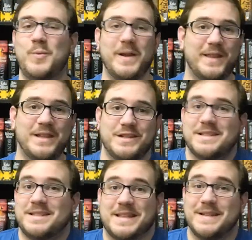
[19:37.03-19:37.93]
really
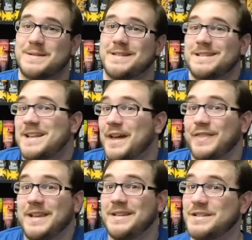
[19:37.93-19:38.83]

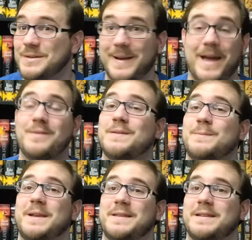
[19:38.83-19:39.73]
nothing stood out to me.